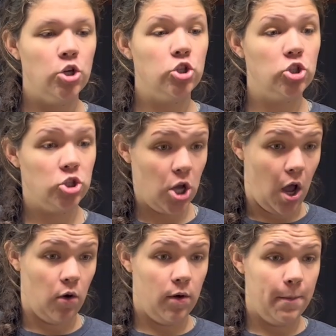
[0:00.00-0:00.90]

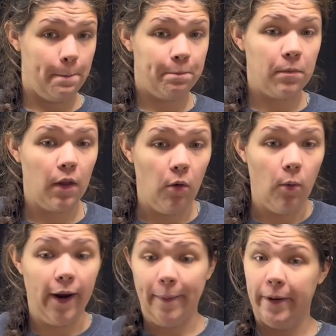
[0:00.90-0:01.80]
So
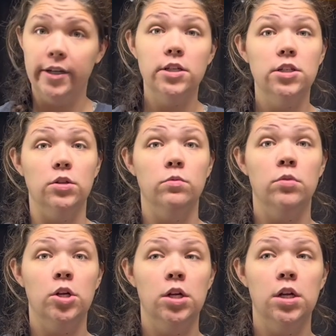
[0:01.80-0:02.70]
what I'm gonna do
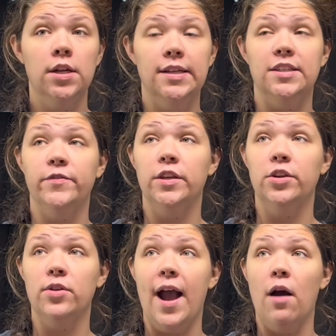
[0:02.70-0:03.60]
is
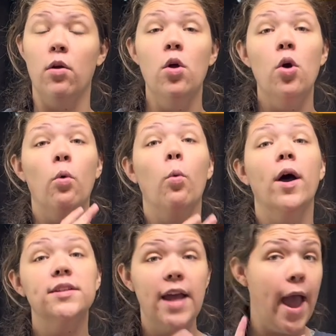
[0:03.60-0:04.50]
figure out
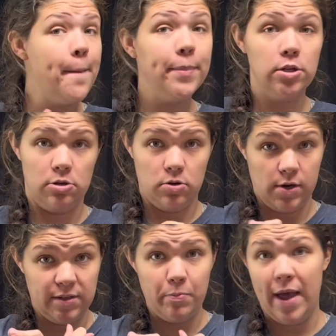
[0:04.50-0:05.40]
what temperature
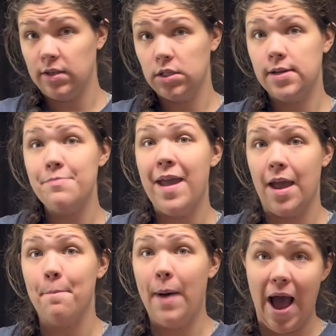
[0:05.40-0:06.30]
is best to
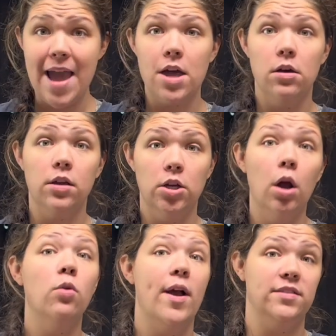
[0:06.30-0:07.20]
bake my cookie
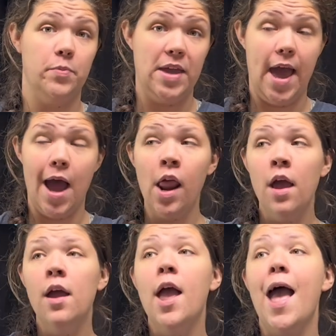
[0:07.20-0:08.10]
dough recipe at,
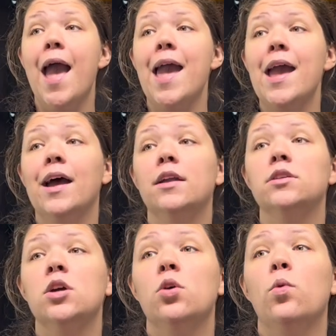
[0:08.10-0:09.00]
and
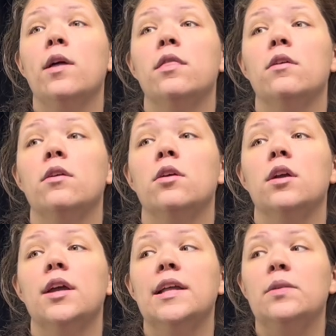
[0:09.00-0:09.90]
whether
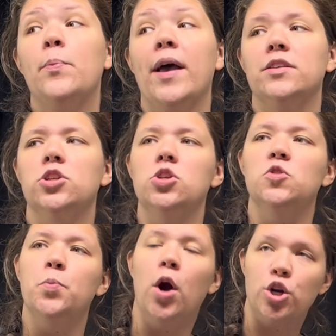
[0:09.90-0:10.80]
it's best to use
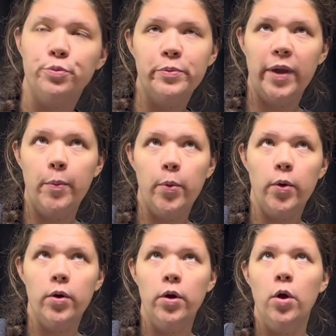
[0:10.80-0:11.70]
parchment paper